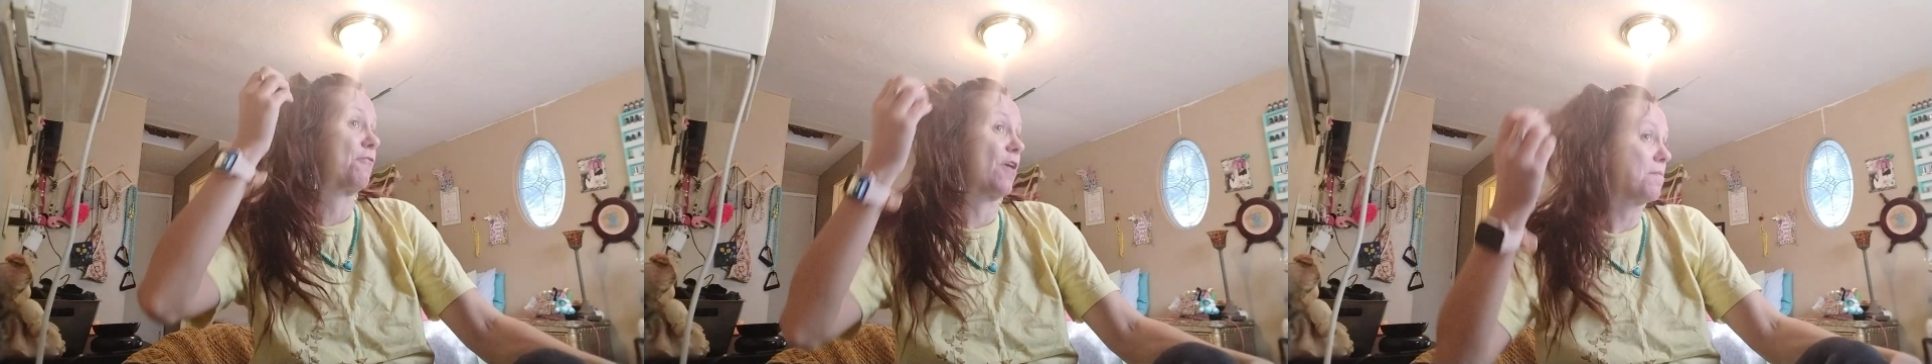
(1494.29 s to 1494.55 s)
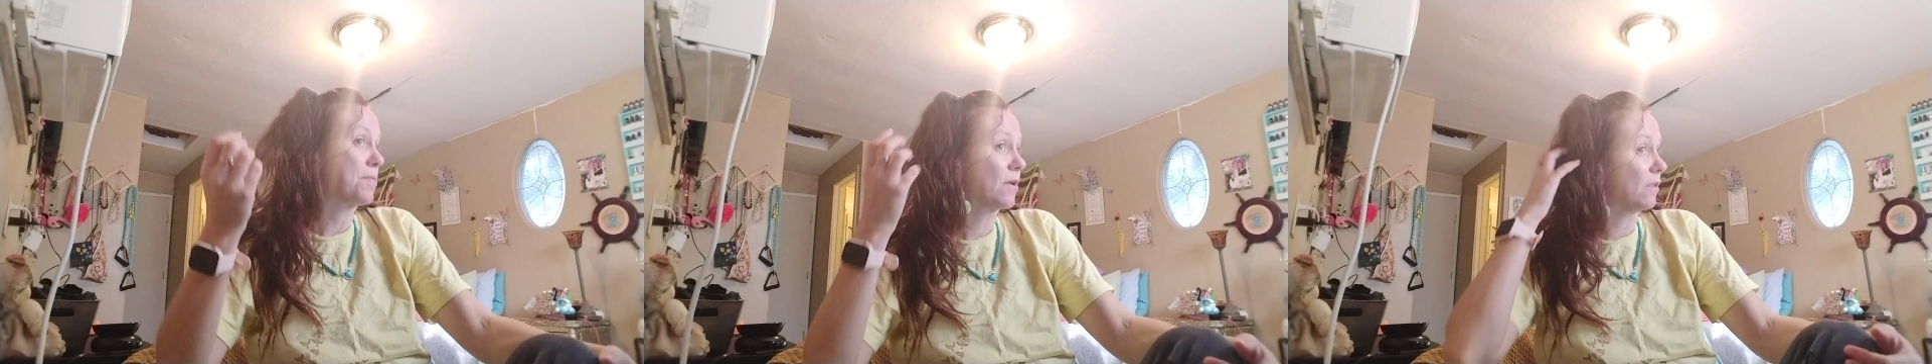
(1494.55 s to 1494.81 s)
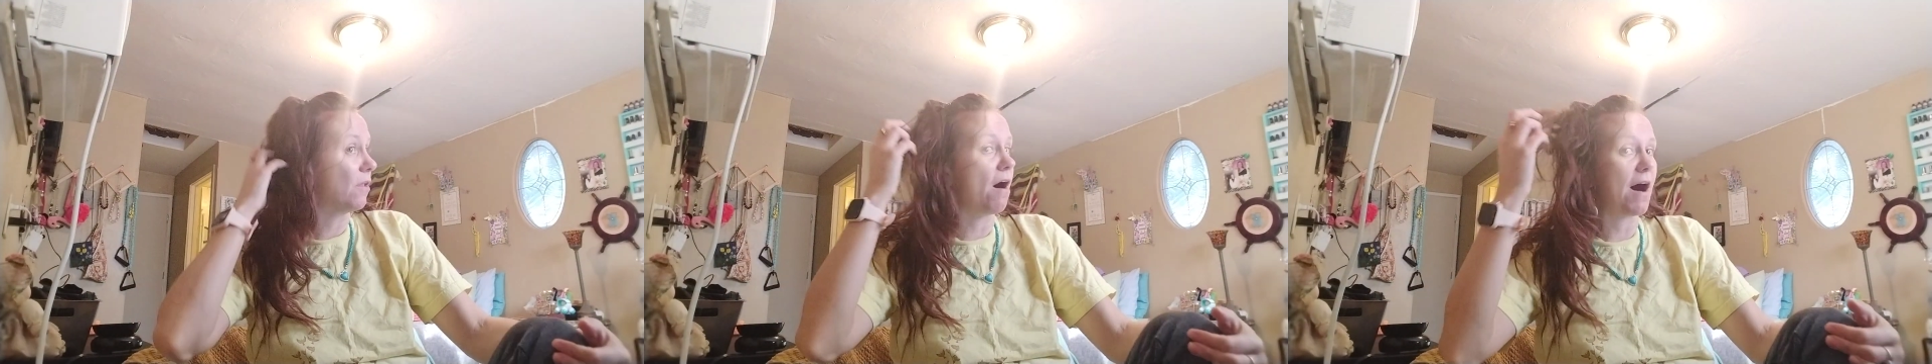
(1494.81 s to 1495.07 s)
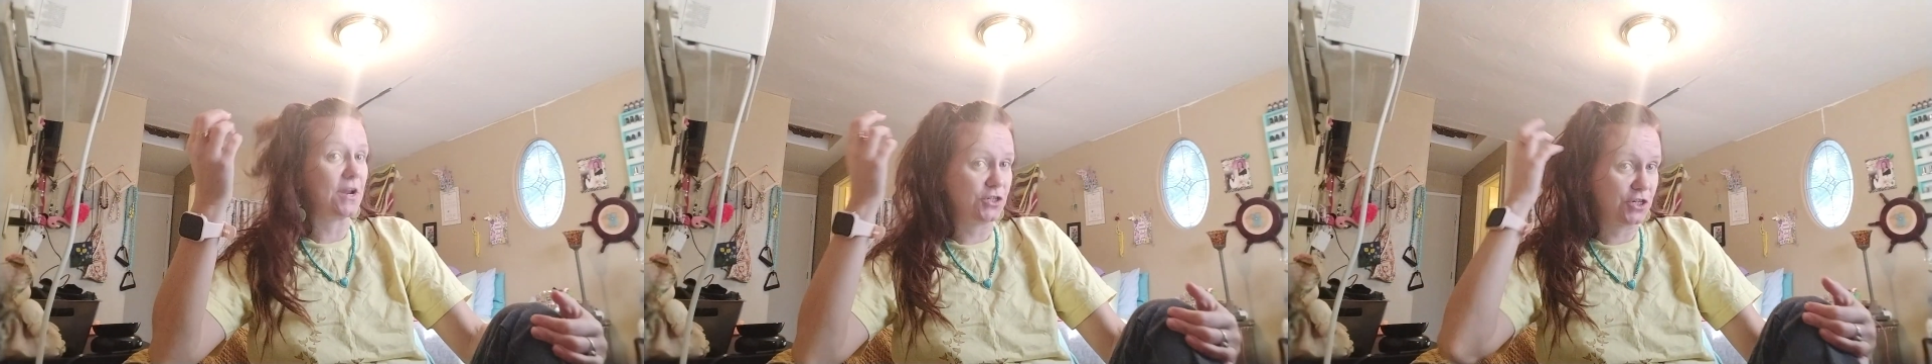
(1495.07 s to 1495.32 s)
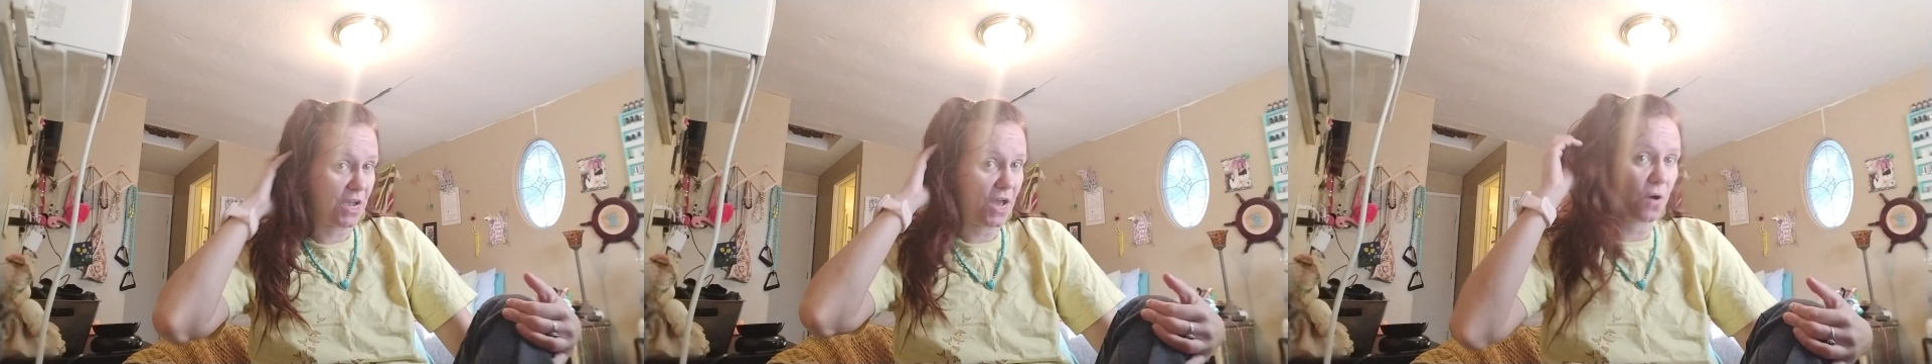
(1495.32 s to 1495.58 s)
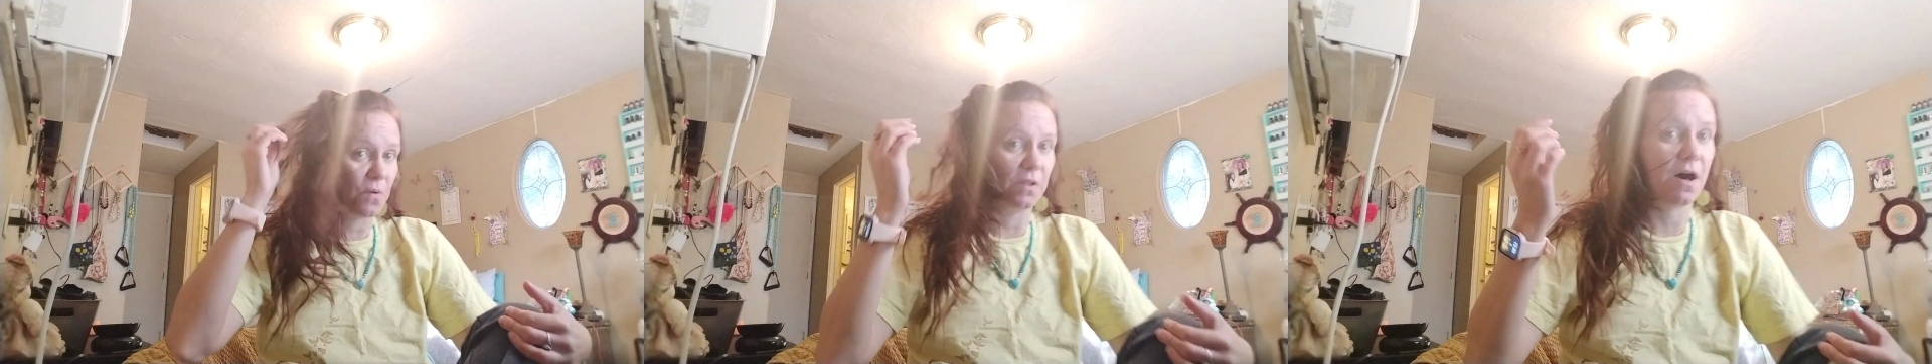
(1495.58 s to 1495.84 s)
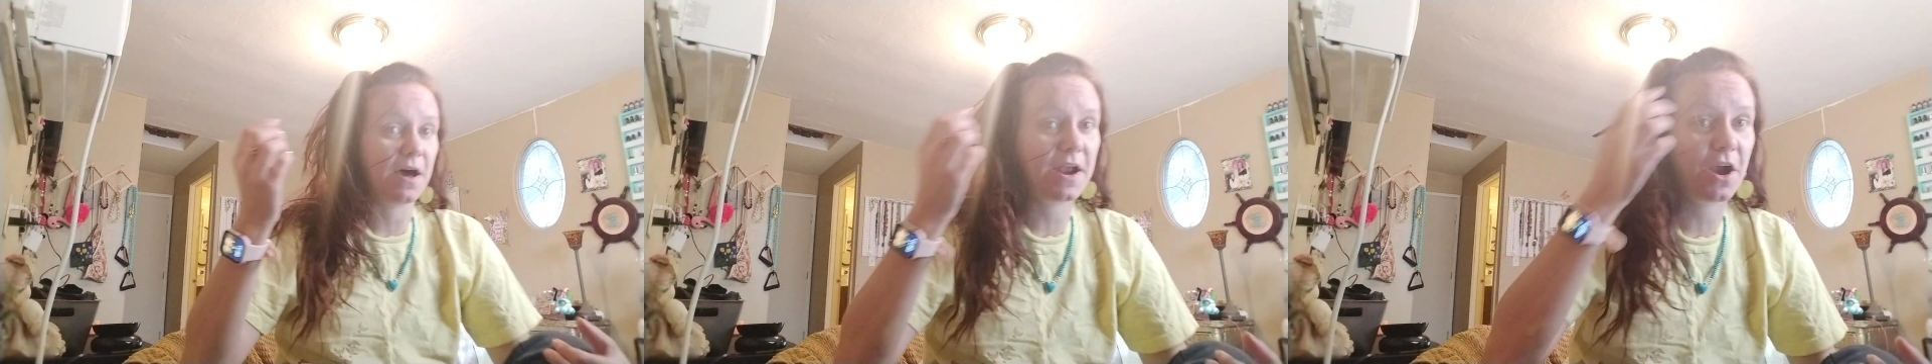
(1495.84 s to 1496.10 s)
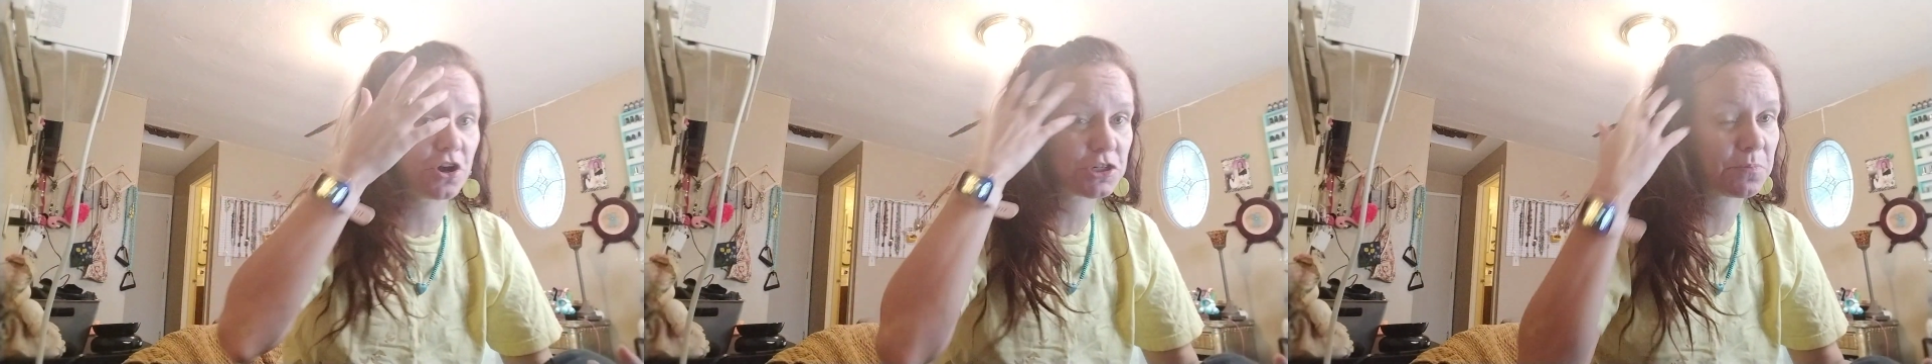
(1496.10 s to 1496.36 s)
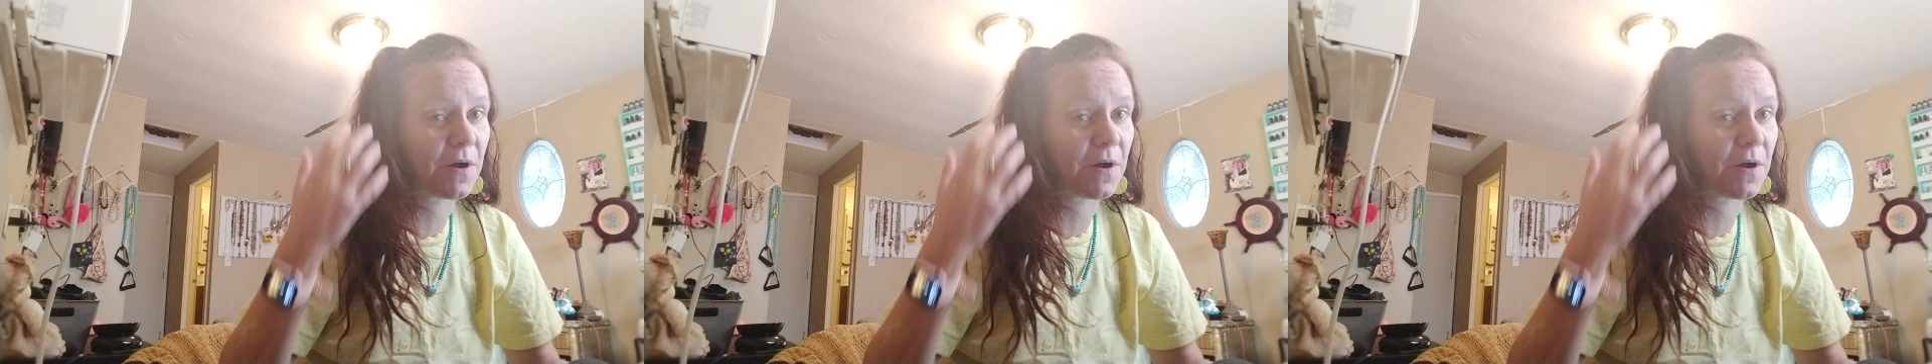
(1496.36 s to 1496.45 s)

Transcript: I put a lot of gel, a lot of hairspray